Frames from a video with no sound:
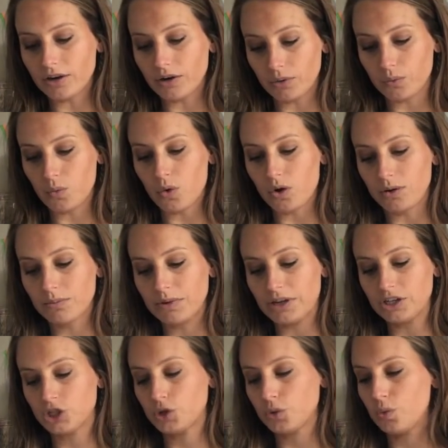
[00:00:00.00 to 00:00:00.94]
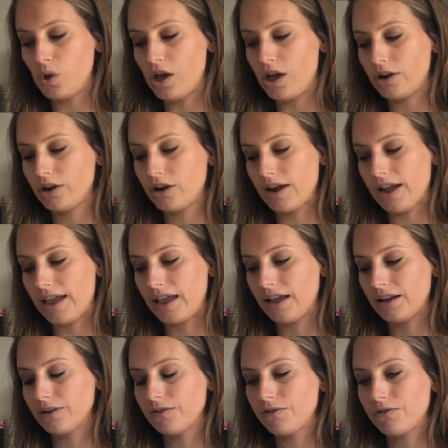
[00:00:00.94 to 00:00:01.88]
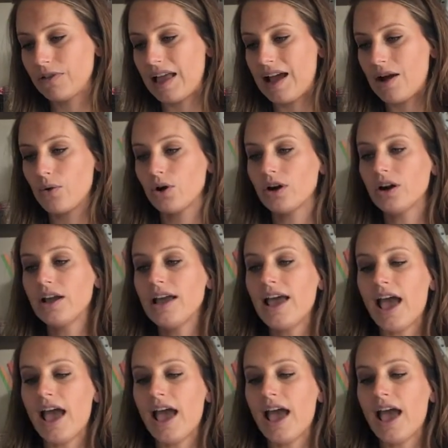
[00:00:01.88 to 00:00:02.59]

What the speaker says: a warmish water and flour,